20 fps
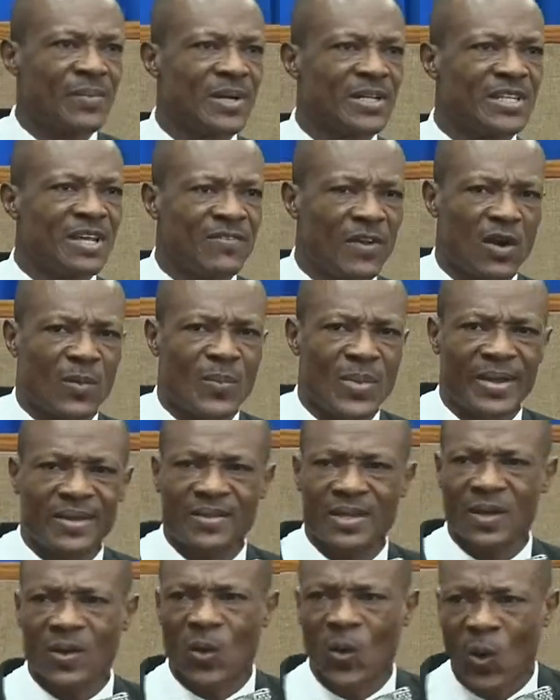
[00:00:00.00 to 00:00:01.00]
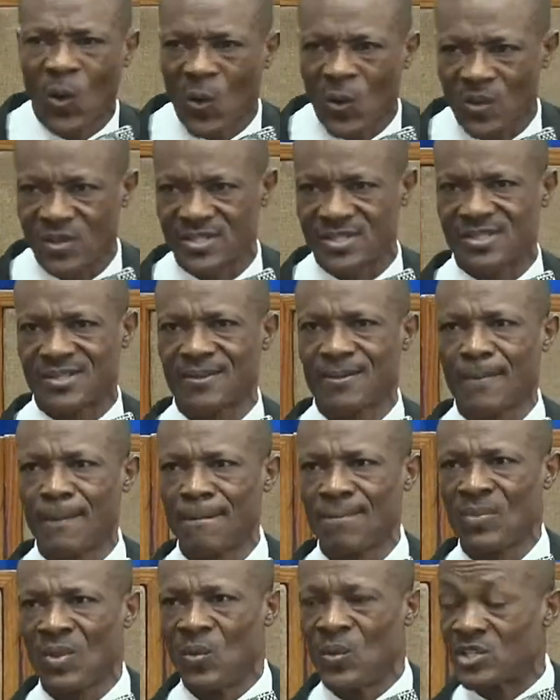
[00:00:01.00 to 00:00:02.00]
developmental goals,
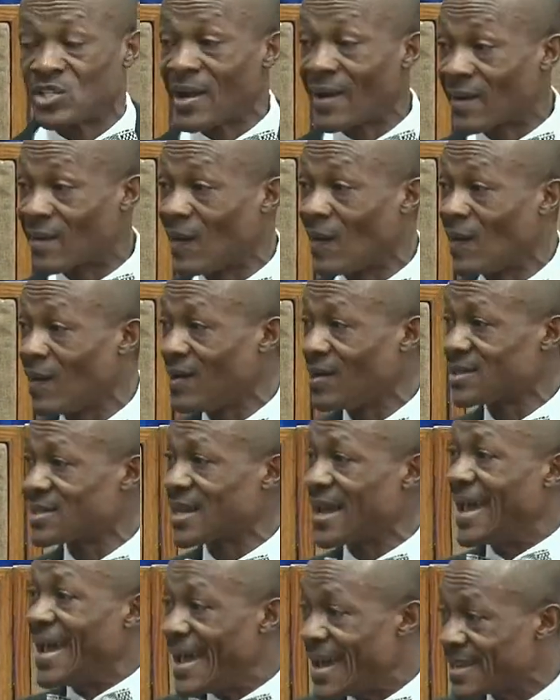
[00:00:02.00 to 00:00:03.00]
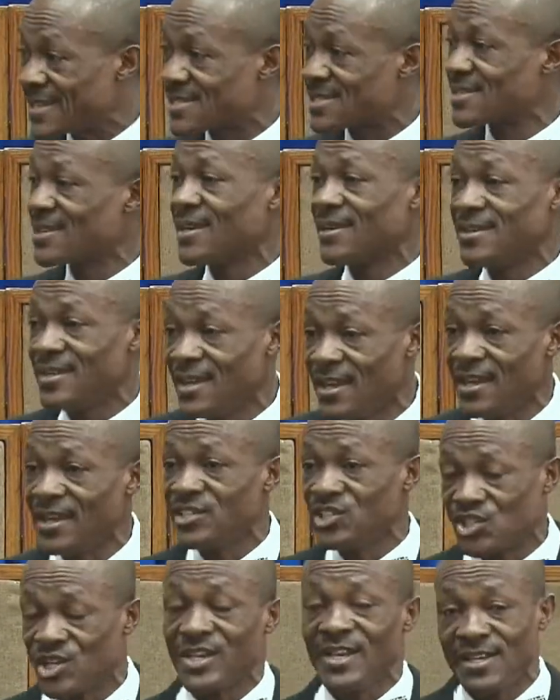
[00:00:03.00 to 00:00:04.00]
which are called
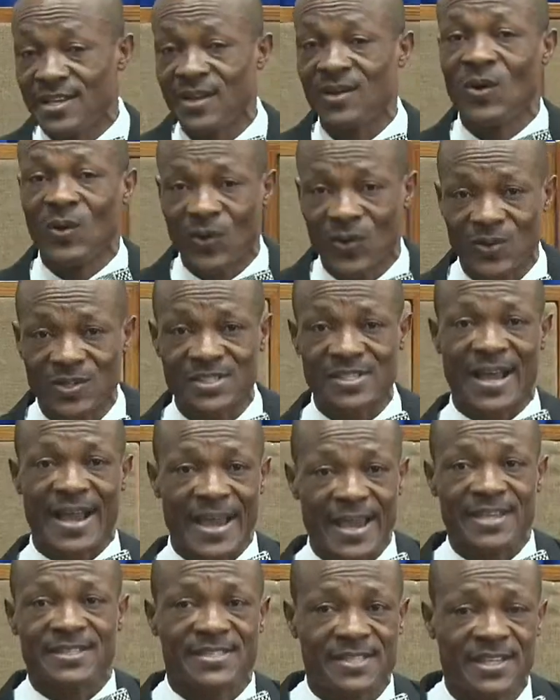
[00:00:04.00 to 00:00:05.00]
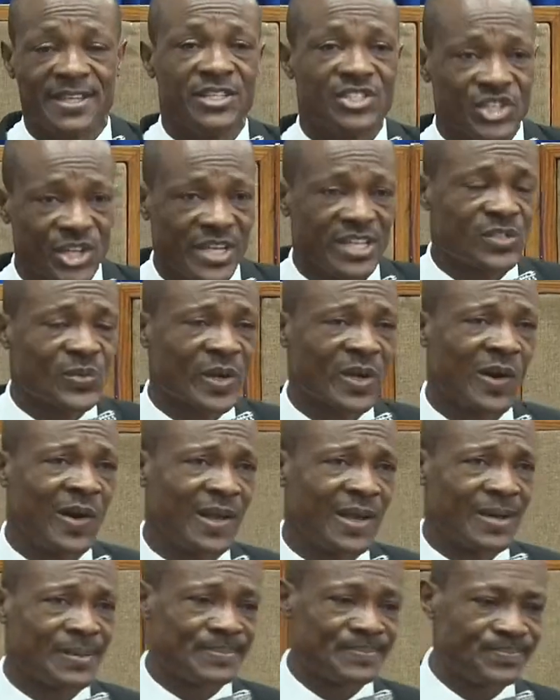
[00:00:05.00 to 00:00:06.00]
SDG goals, or SDGs we call
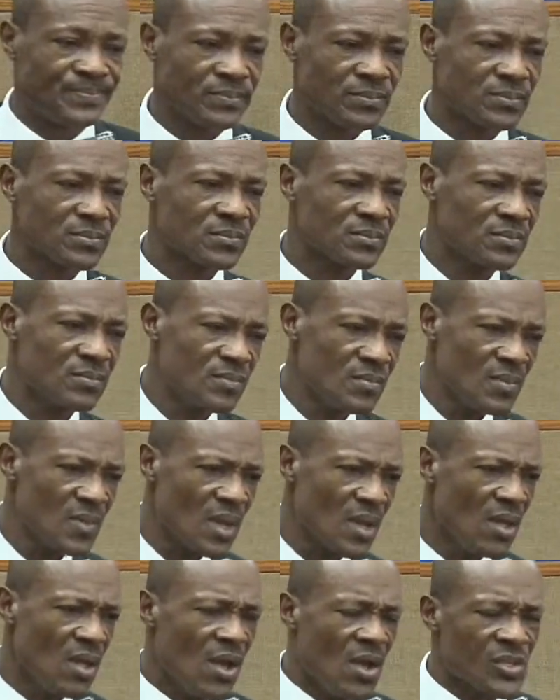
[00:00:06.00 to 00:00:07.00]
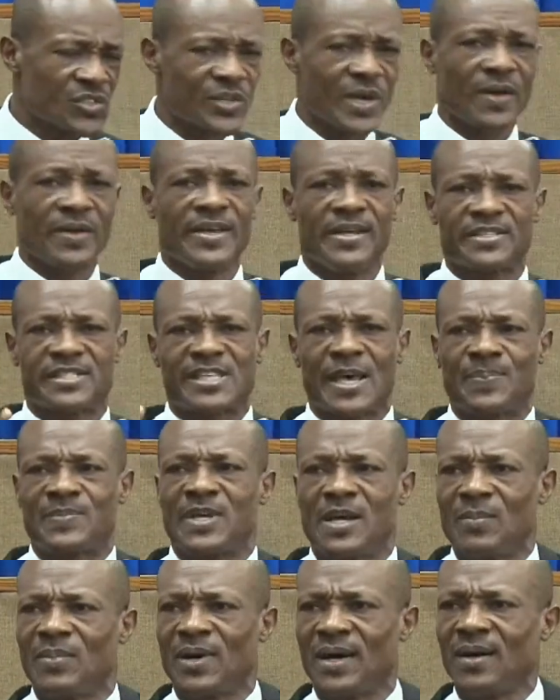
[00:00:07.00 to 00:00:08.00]
them. So in
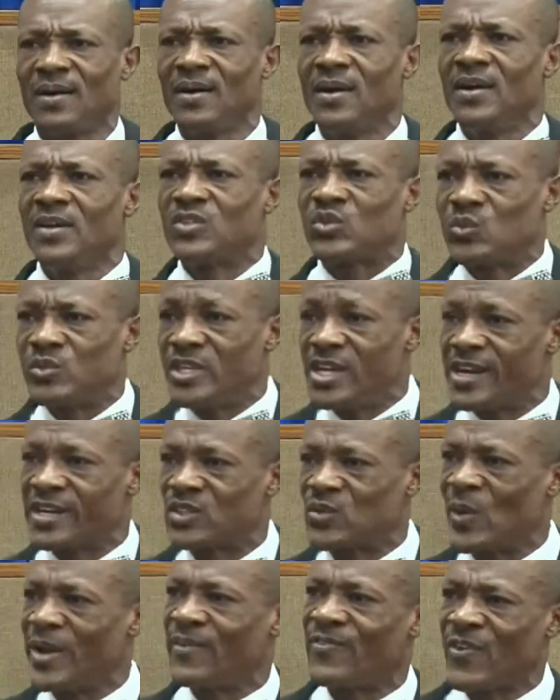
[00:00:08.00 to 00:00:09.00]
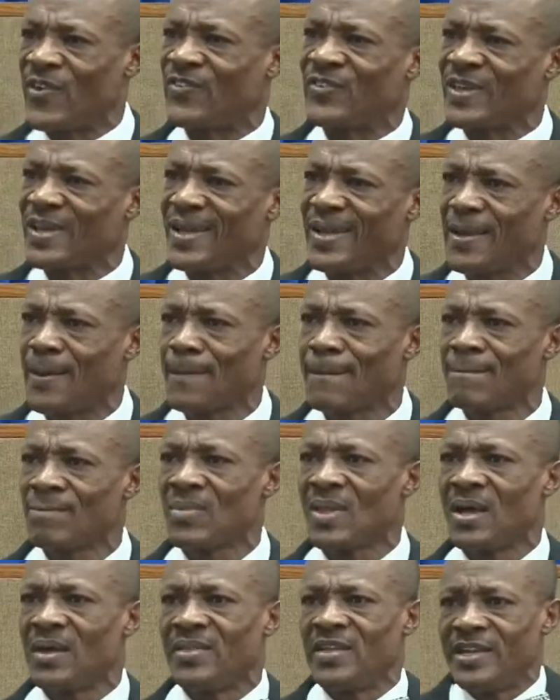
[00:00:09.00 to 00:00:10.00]
September, year 2015,
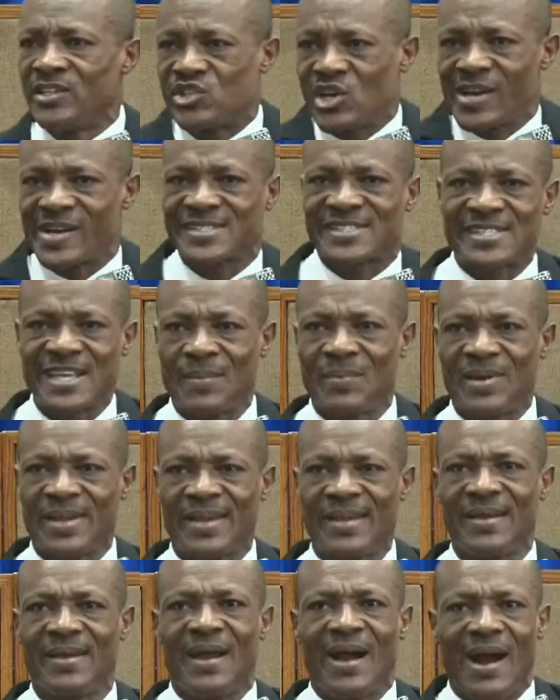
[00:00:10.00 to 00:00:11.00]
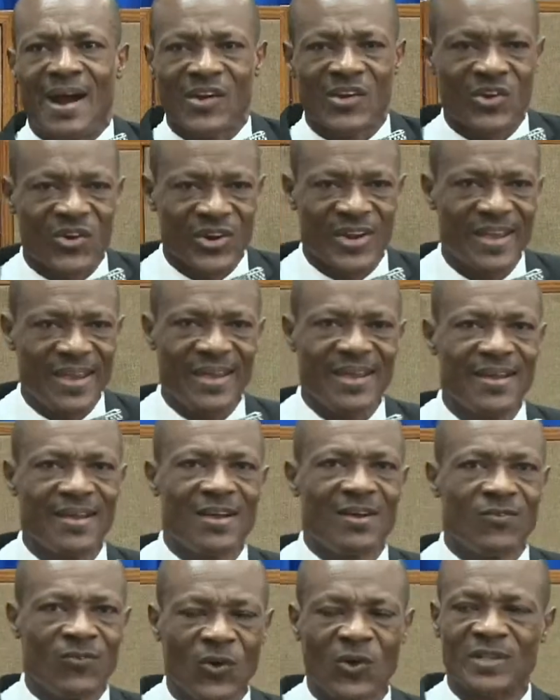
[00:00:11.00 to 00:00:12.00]
the General Assembly agreed,
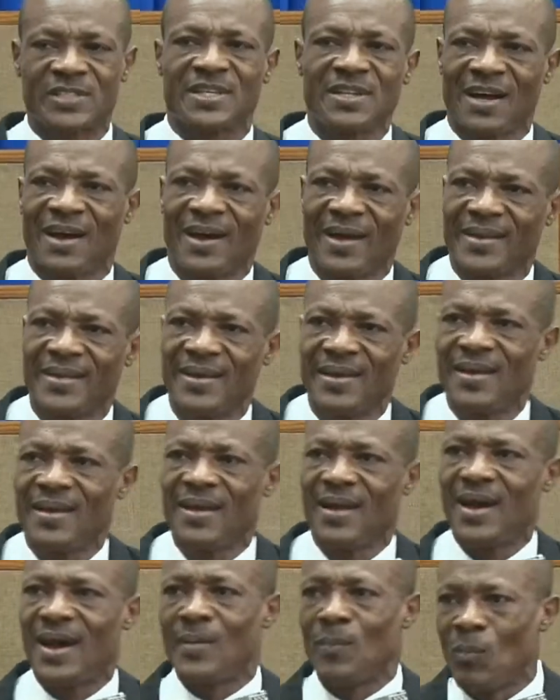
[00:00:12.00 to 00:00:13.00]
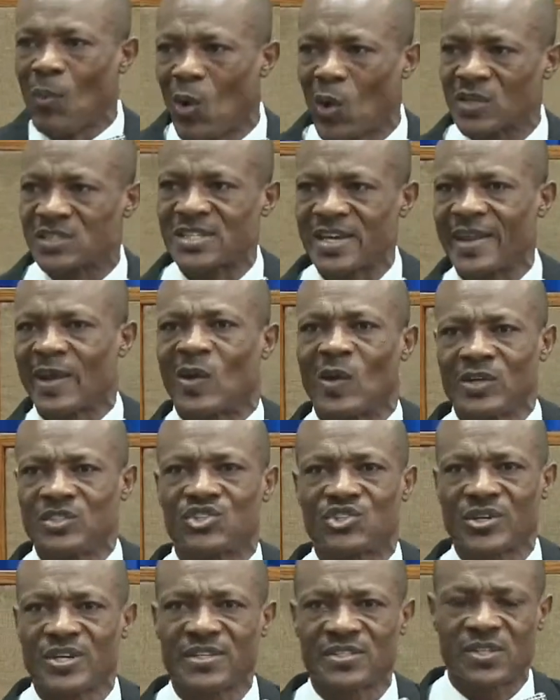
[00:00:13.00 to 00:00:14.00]
voted on, and most of the
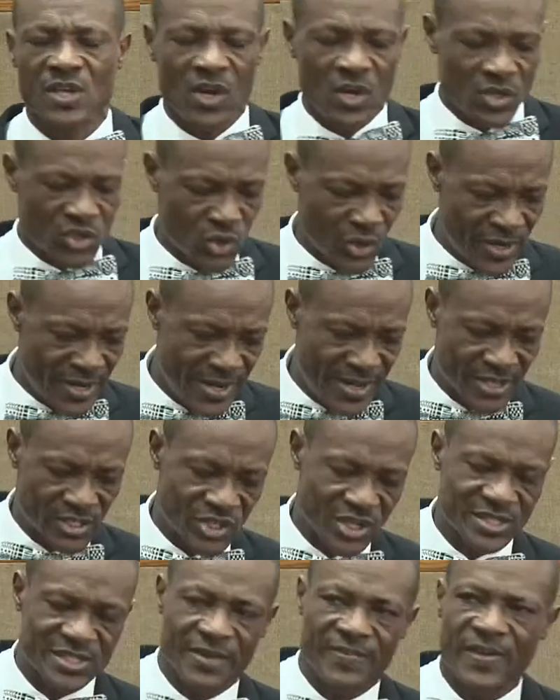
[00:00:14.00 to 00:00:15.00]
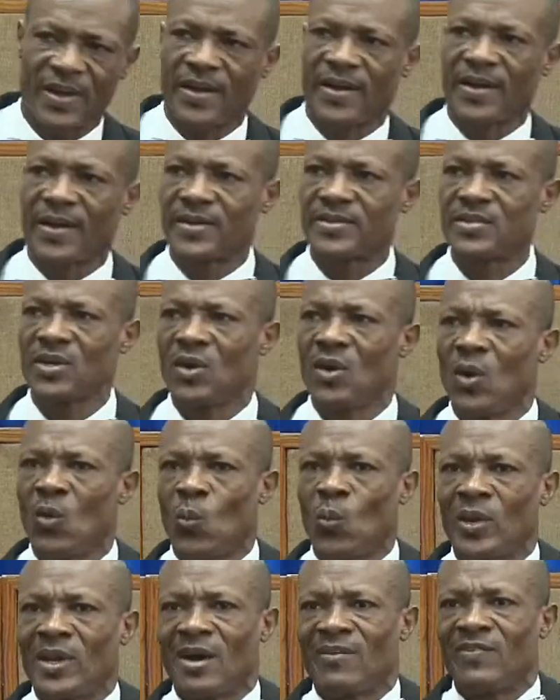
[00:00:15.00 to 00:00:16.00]
countries throughout the nations of the earth
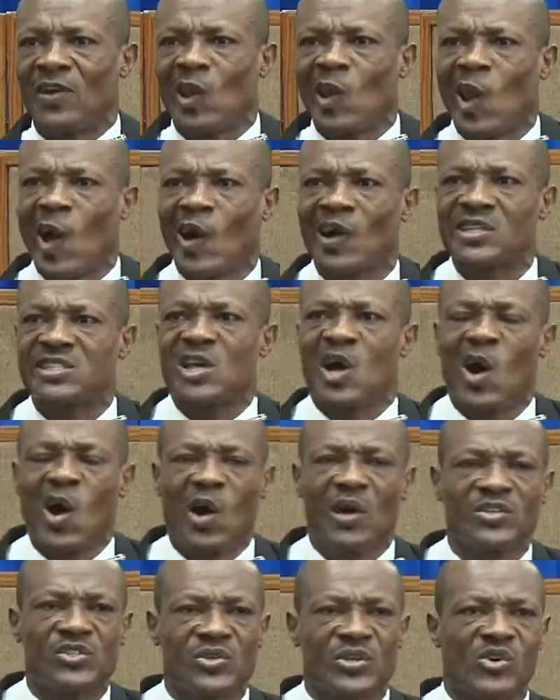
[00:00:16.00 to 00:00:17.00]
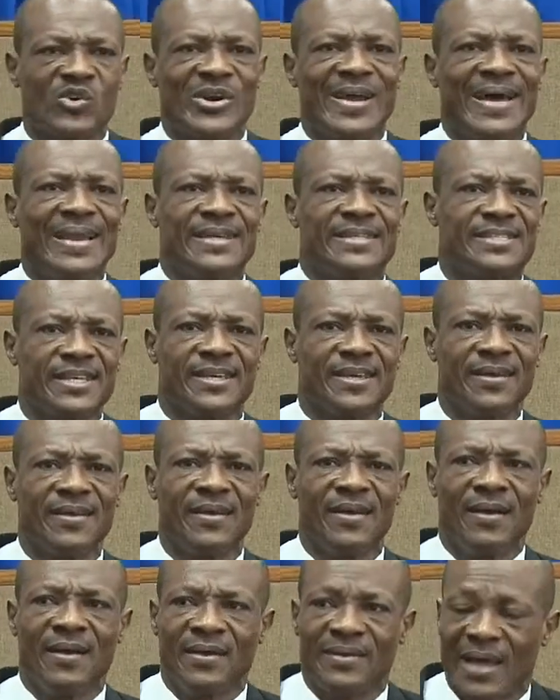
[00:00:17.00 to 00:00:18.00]
would have logged on to the reality
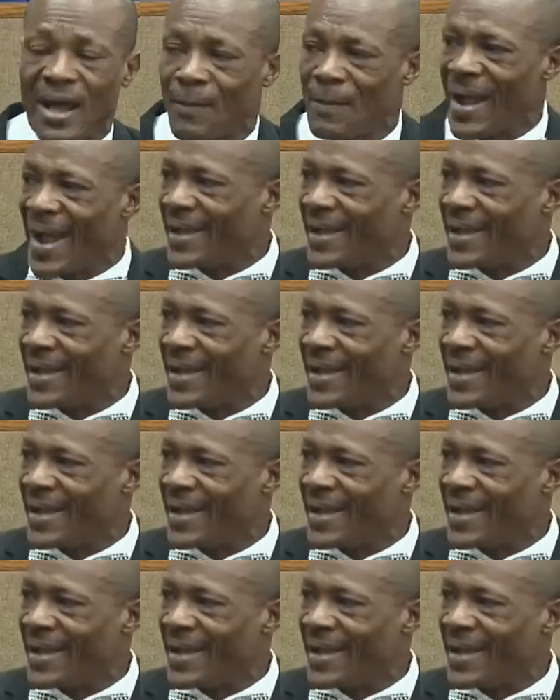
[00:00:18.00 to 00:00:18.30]
that by